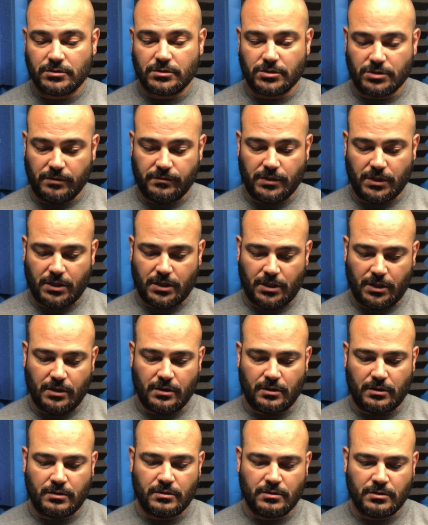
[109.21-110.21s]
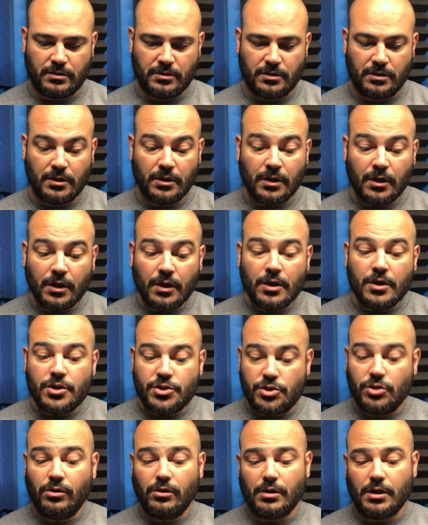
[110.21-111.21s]
"Give you hell?"
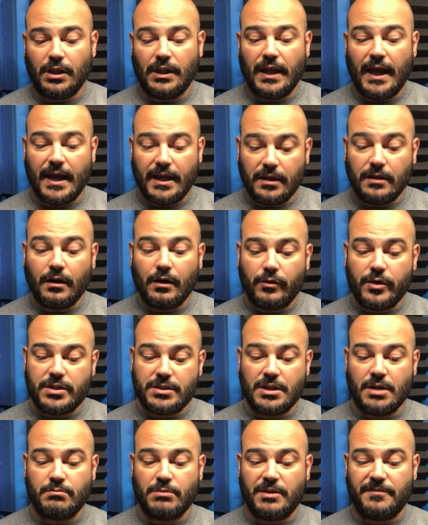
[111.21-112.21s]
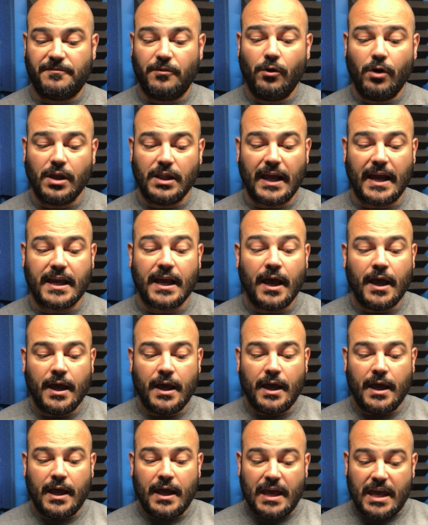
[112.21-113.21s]
"Sure, like you always done before. Like,
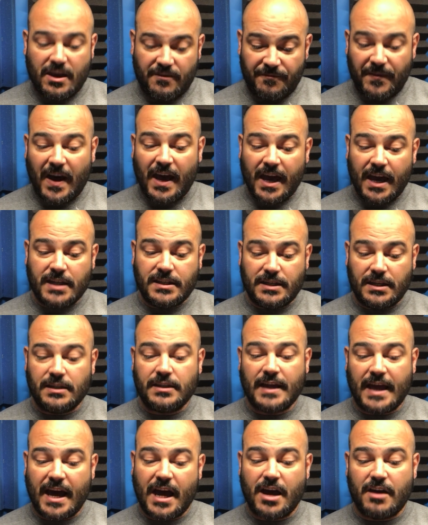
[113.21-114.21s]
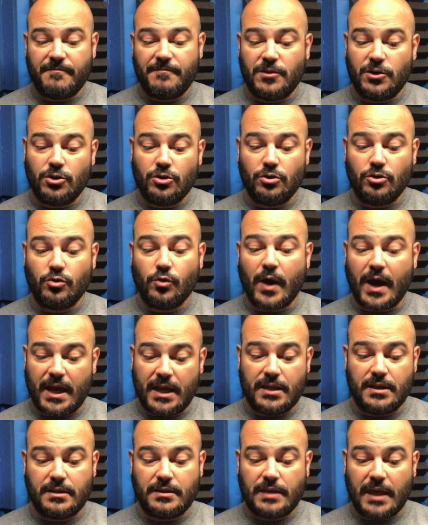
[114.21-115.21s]
if I didn't have you,
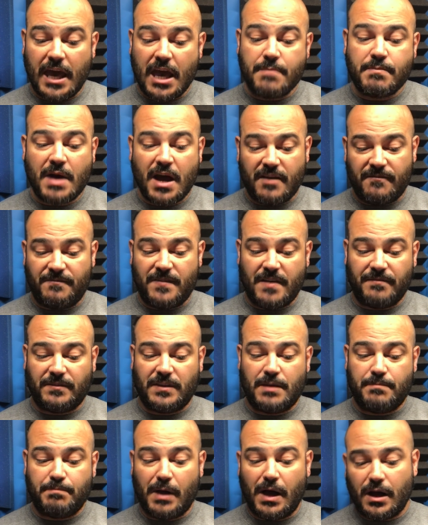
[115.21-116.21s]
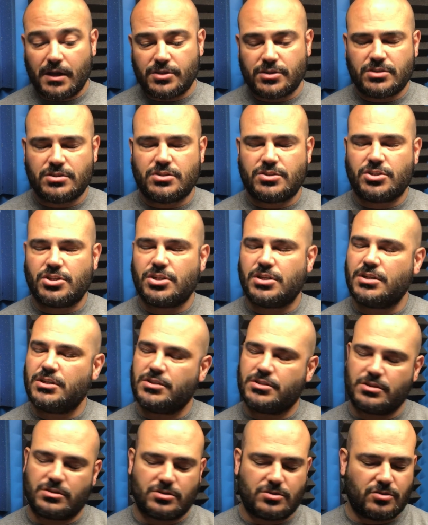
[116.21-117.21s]
I'd take my $50.
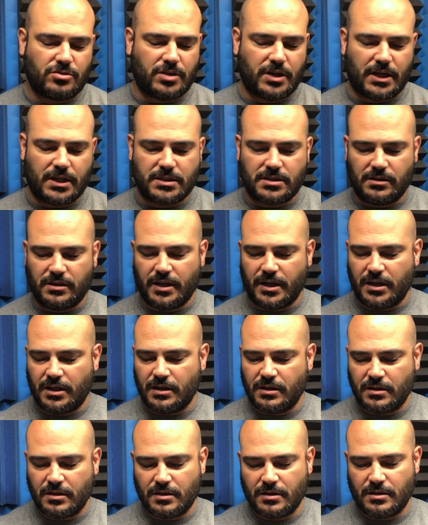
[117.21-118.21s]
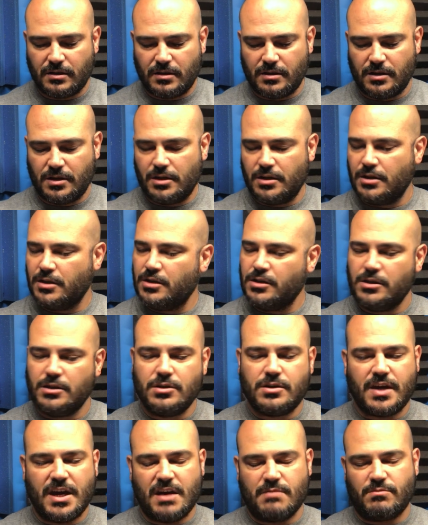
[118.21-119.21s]
Jesus Christ, Lenny.
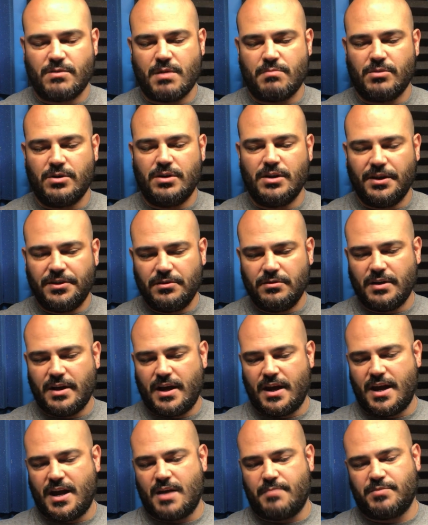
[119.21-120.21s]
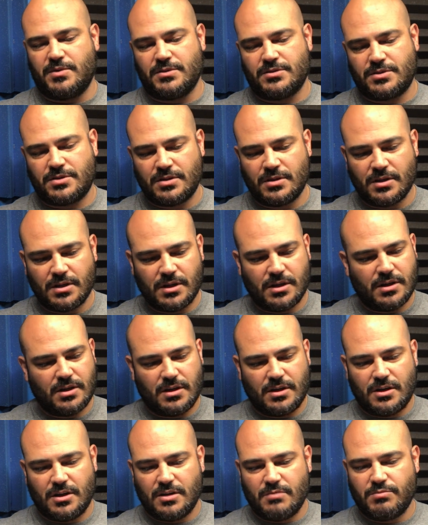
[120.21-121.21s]
You can't remember nothing that happens,
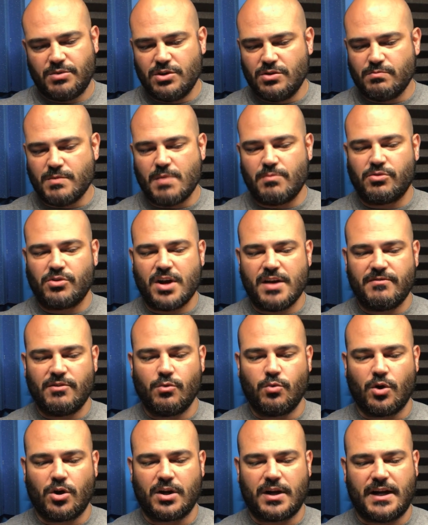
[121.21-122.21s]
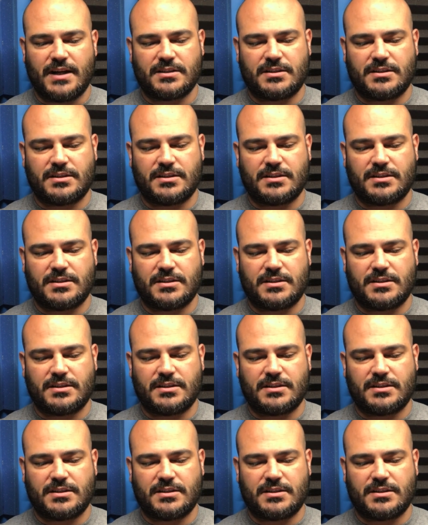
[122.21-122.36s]
but you remember every word I